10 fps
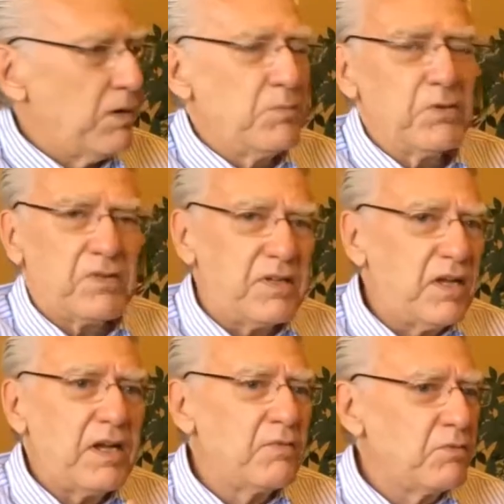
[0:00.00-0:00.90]
almost
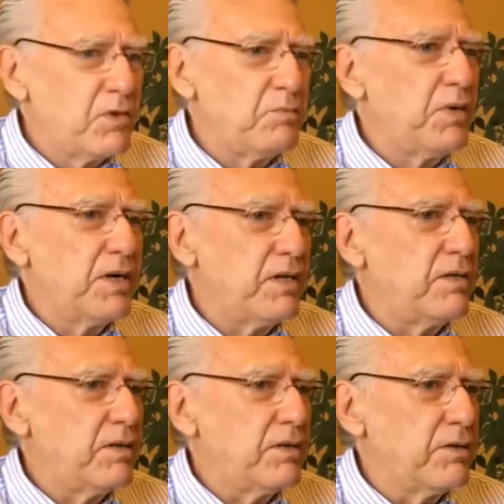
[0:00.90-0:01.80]

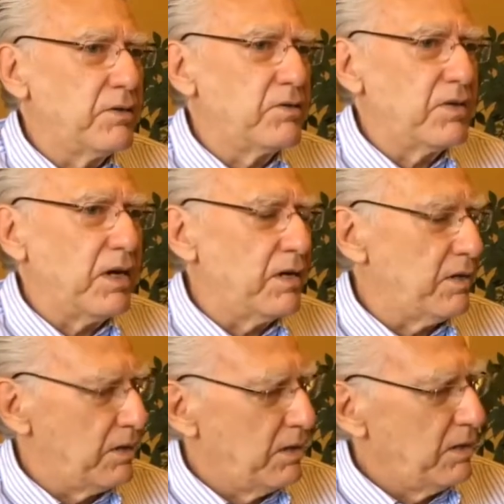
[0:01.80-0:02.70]
everybody that looks at
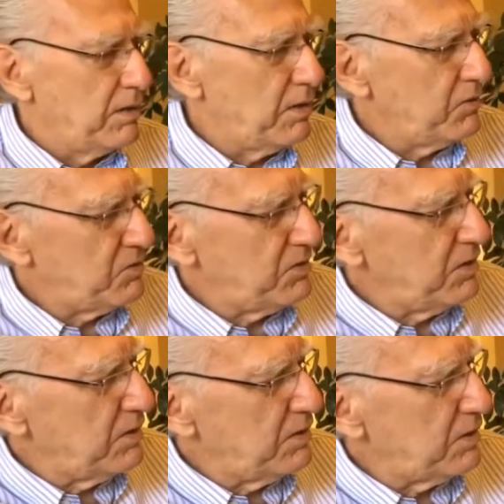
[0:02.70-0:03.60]
it, they
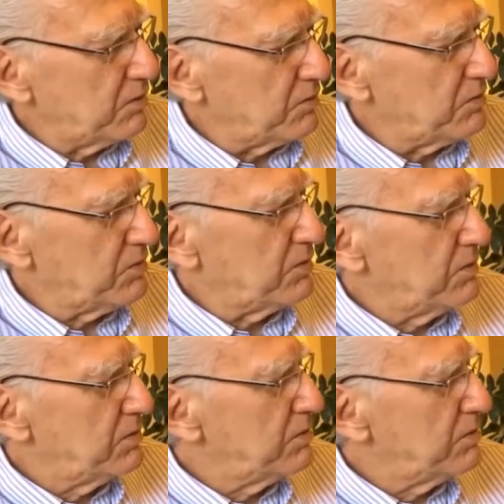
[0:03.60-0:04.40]
see this